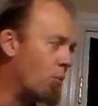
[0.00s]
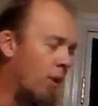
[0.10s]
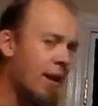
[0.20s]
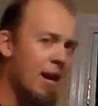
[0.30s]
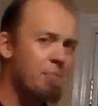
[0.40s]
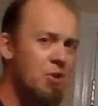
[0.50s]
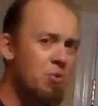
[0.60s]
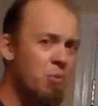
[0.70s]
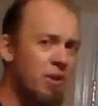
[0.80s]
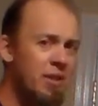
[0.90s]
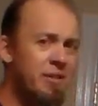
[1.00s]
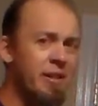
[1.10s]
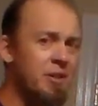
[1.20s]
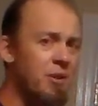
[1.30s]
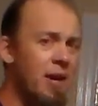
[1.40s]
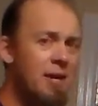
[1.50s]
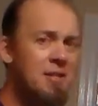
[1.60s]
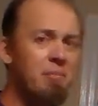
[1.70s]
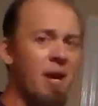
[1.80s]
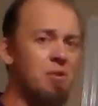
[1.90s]
What happens when these things are
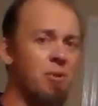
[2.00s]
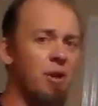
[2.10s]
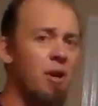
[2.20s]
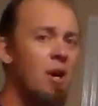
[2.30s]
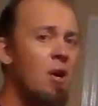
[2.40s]
asymmetric,